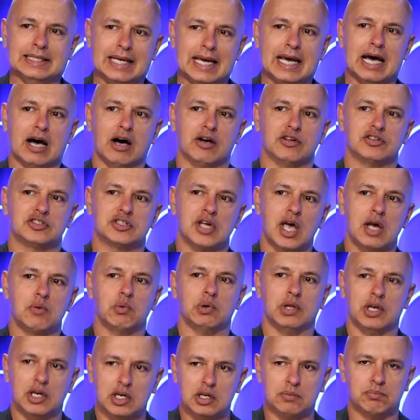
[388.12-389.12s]
Now, same
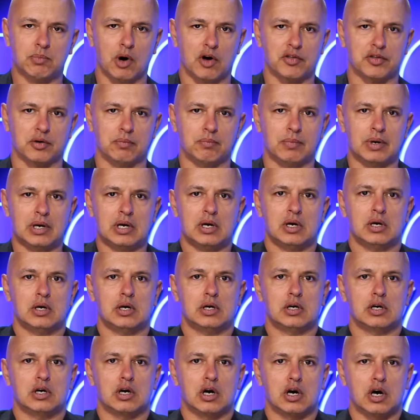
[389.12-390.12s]
with Higginbotham.
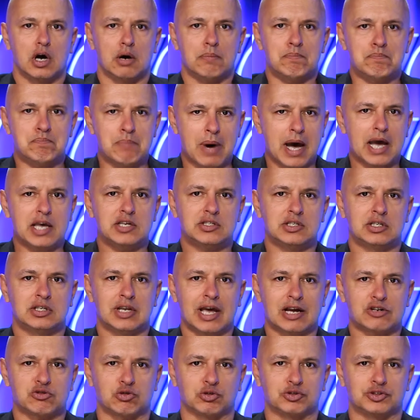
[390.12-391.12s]
Amazing
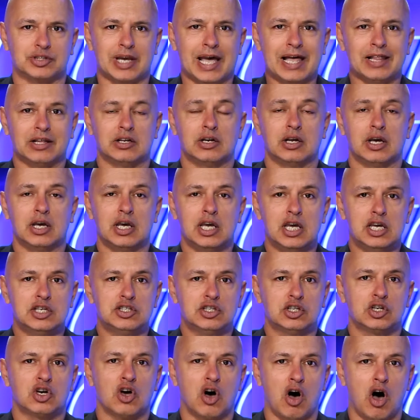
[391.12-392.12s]
natural talent. He's
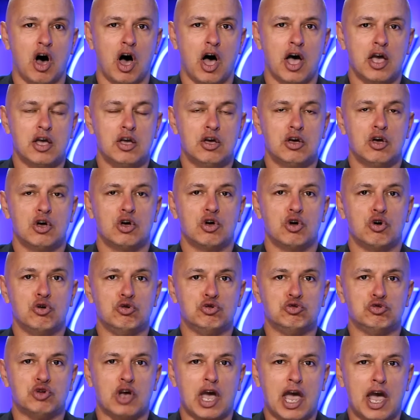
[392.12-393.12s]
a guy
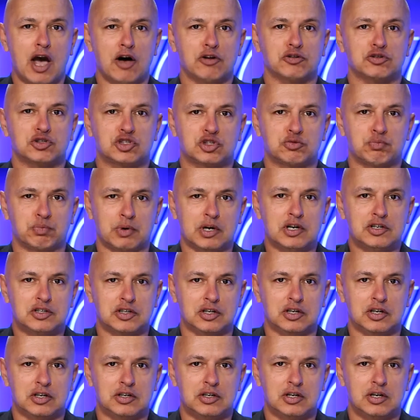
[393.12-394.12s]
who
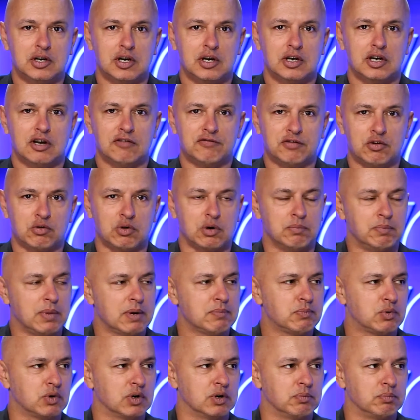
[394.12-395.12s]
out-sprinted, if you
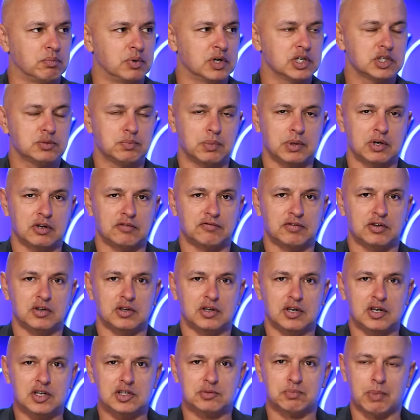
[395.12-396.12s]
remember in Brisbane a few
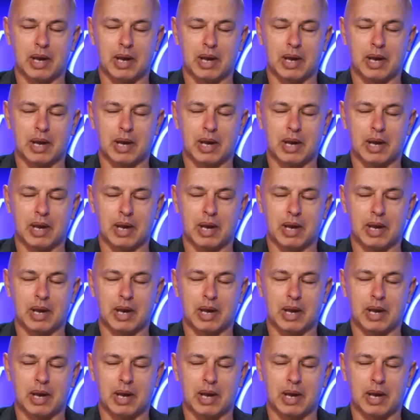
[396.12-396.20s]
years